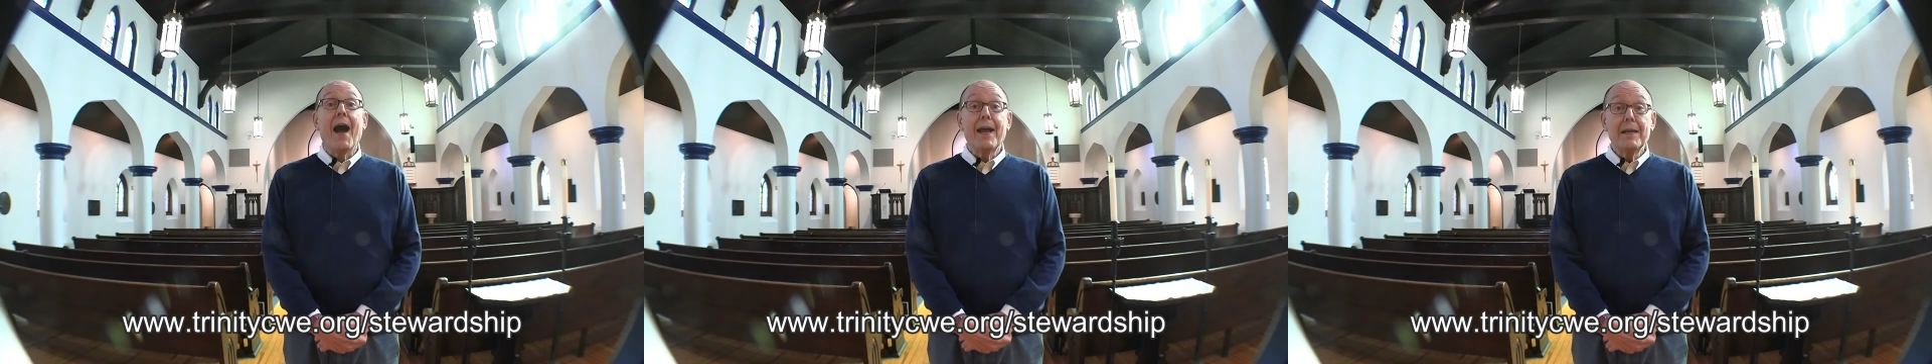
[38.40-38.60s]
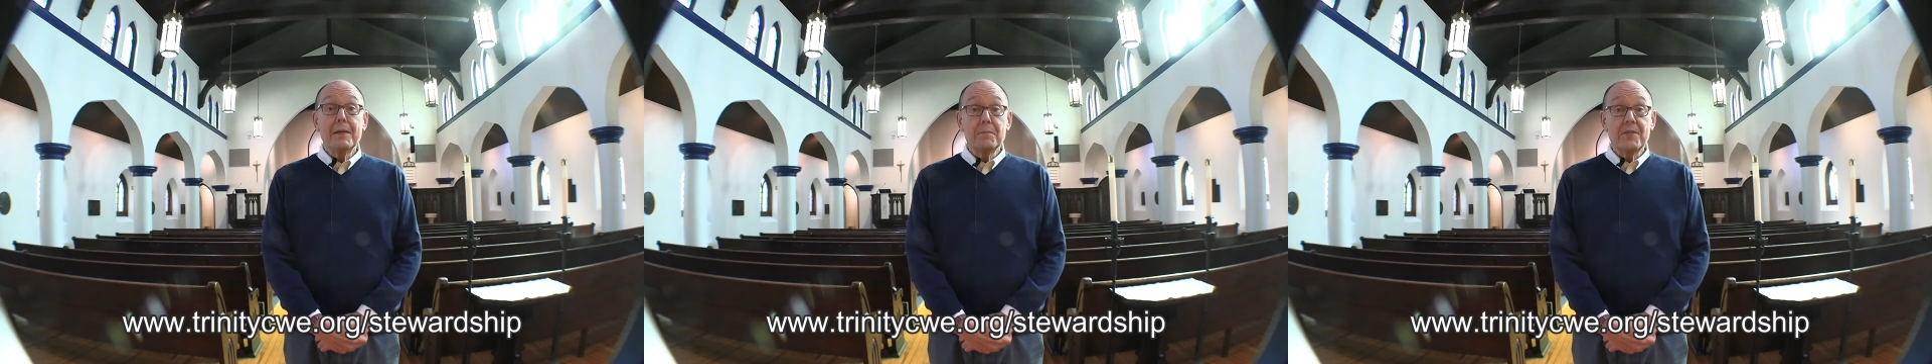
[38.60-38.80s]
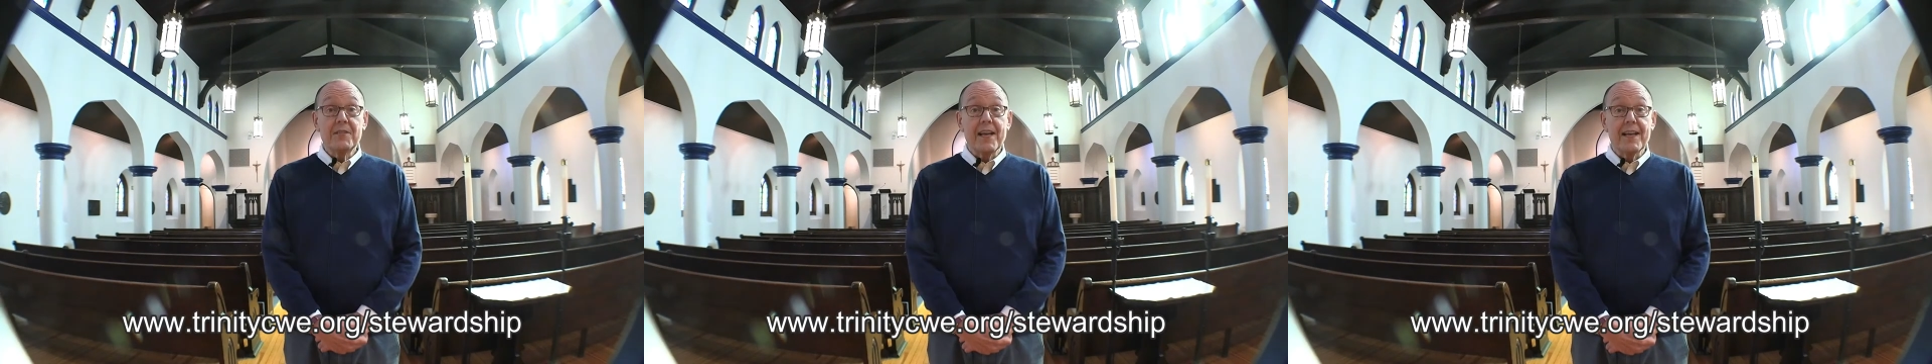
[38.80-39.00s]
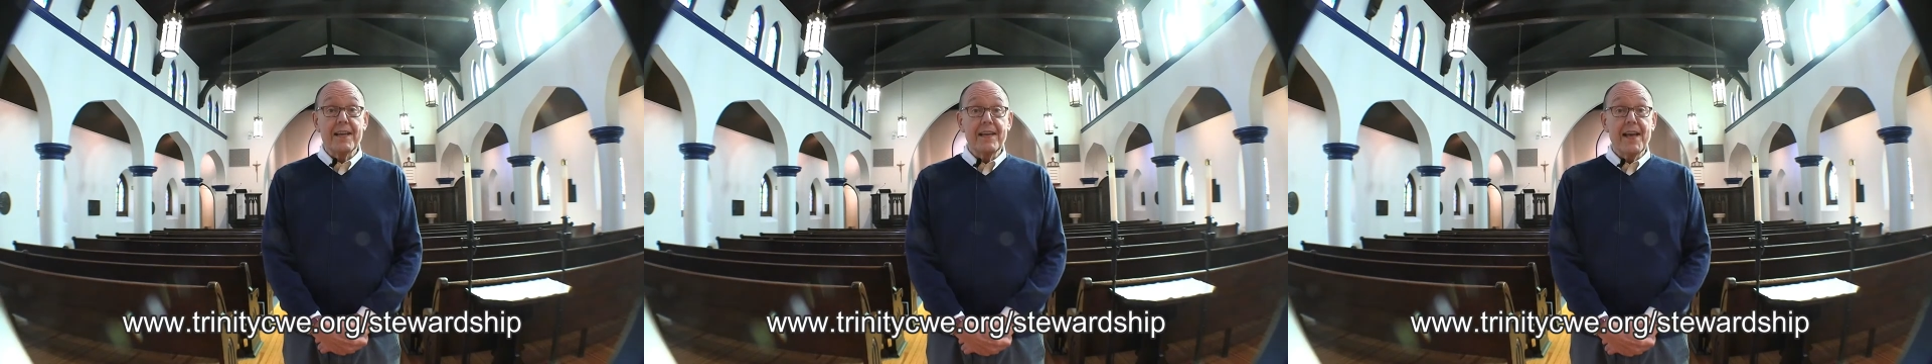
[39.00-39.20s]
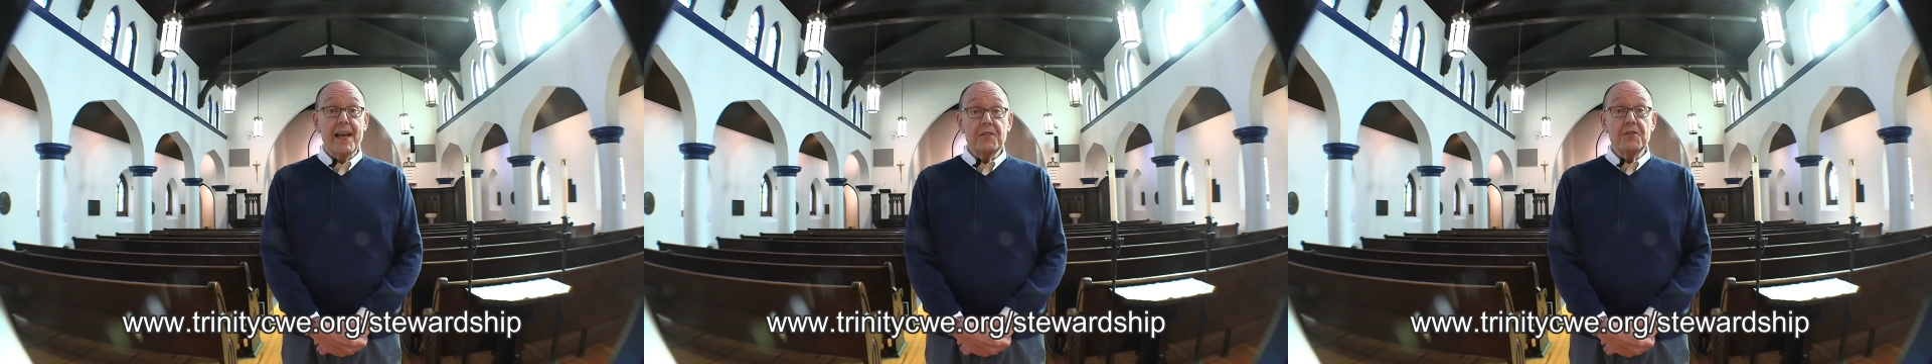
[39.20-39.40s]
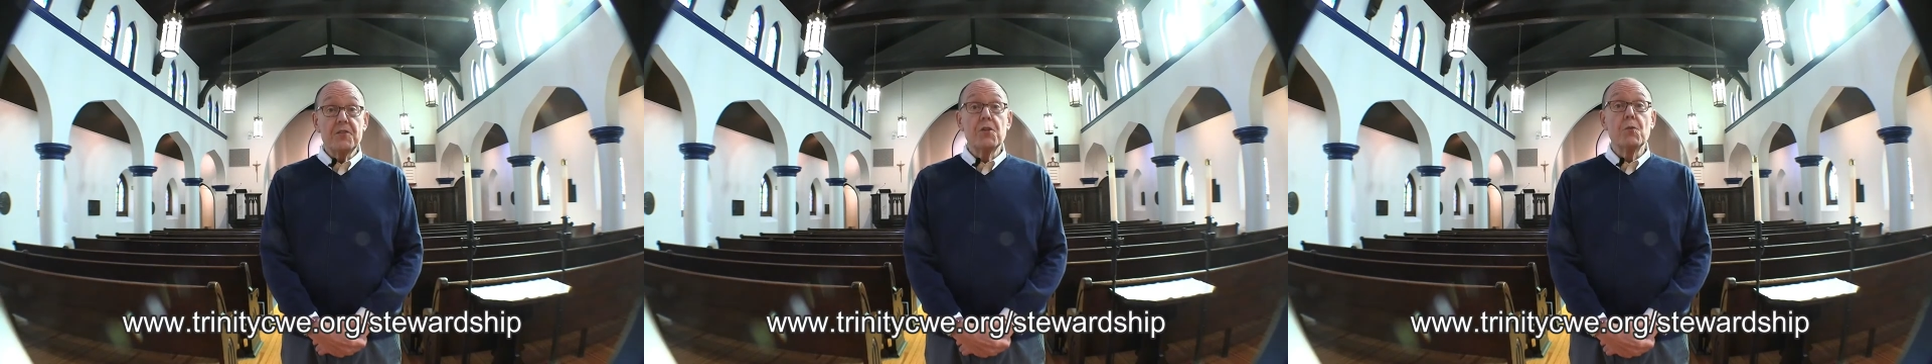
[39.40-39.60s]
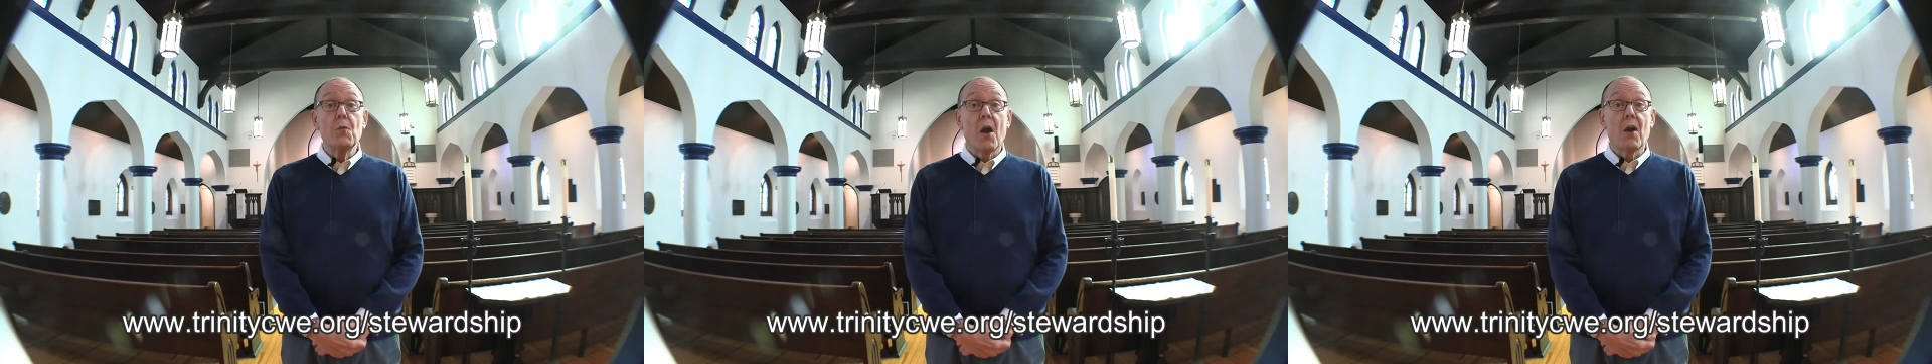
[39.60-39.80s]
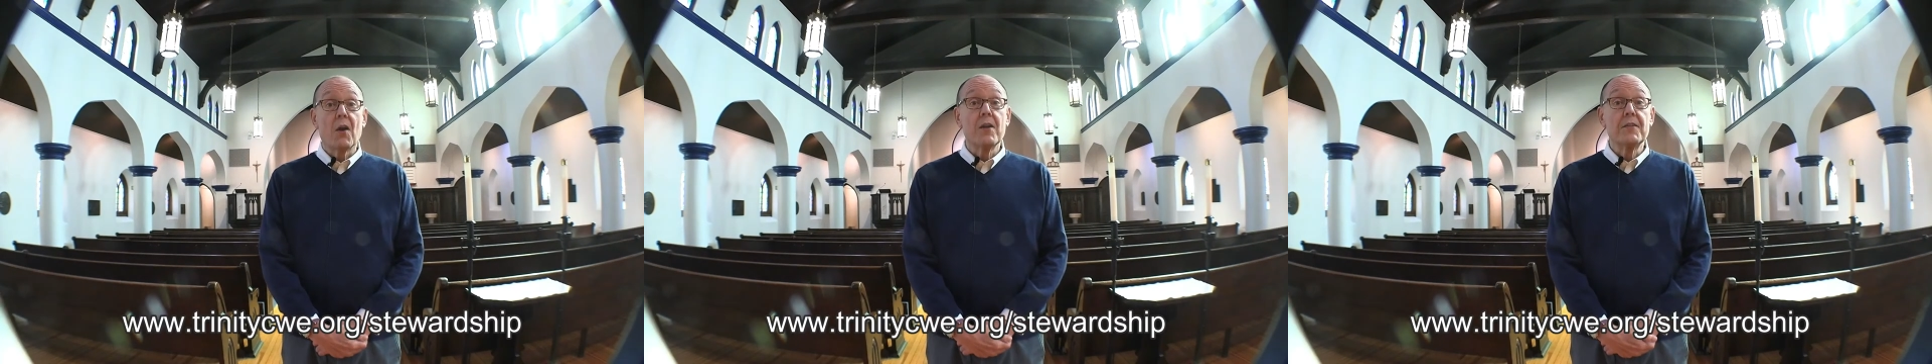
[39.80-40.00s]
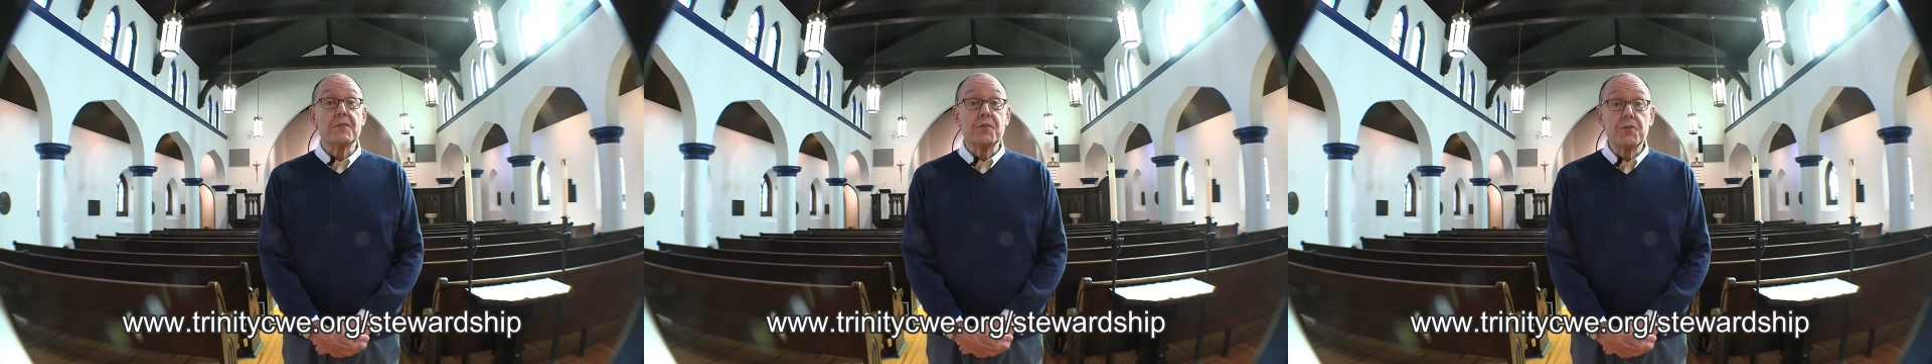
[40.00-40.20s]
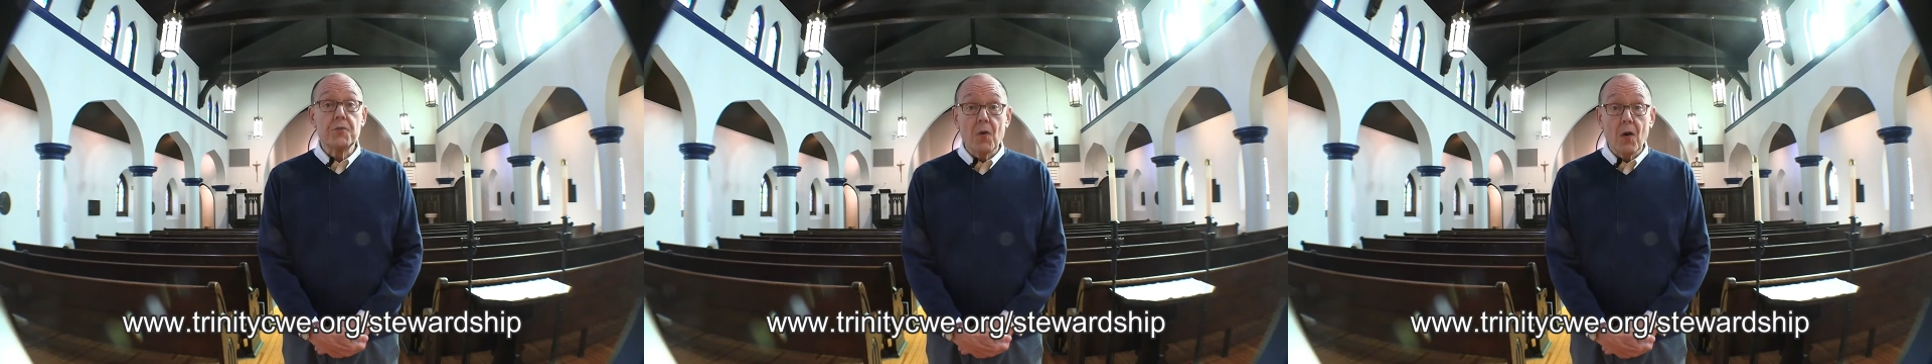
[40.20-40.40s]
I am saying yes to our
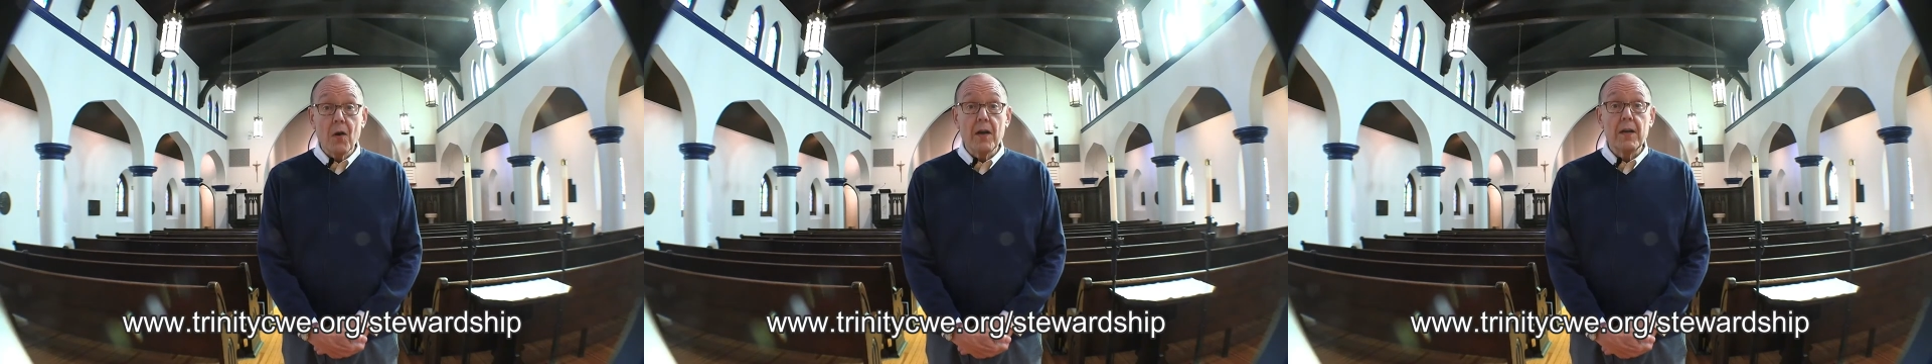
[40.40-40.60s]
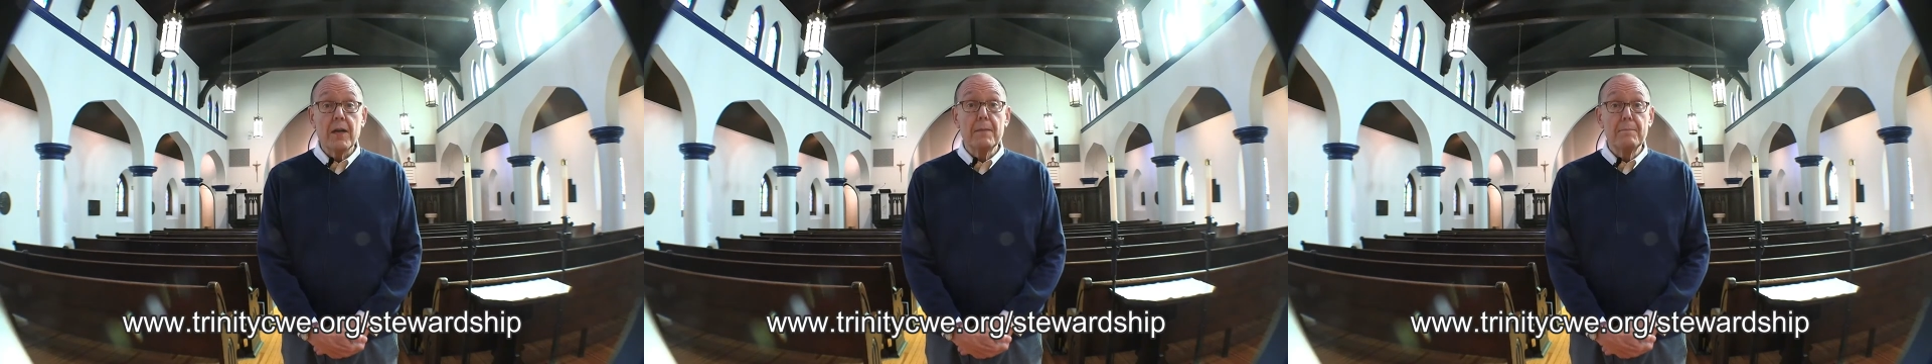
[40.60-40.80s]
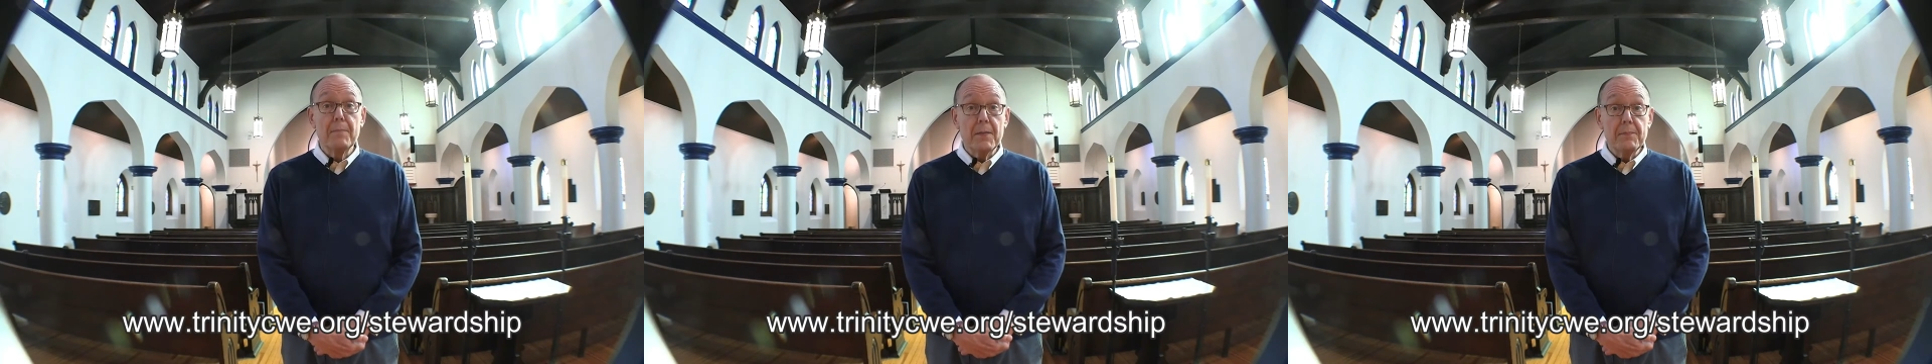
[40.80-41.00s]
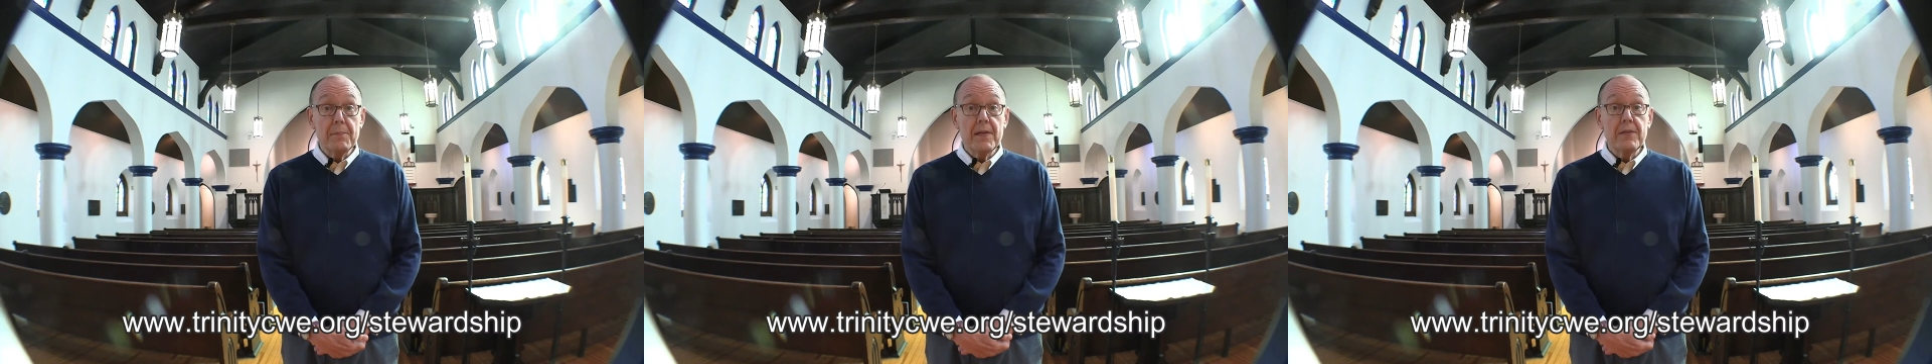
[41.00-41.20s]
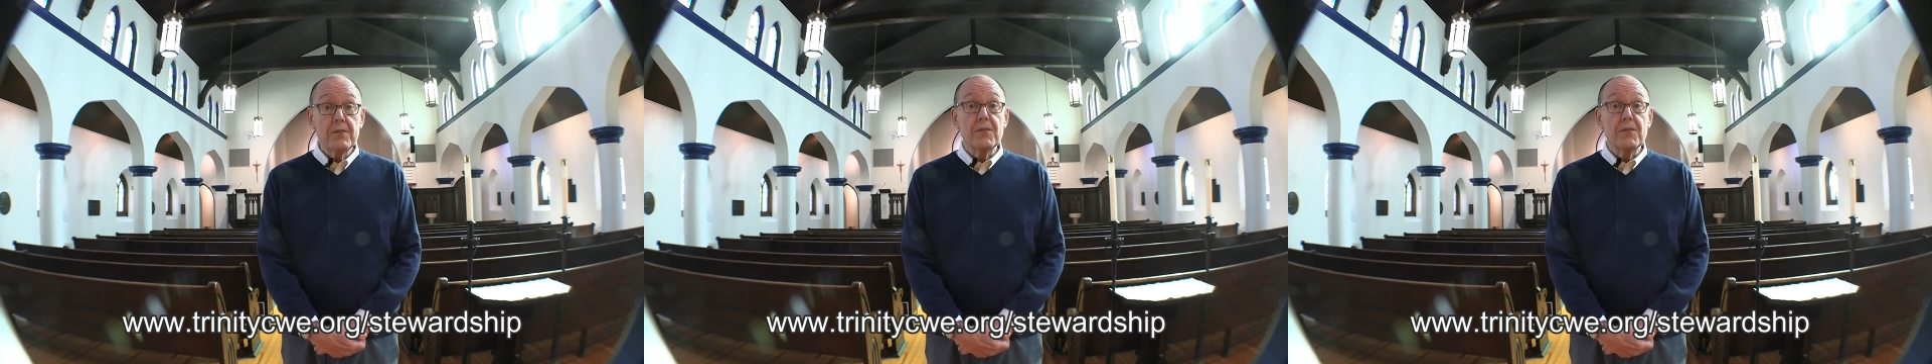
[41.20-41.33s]
historic commitment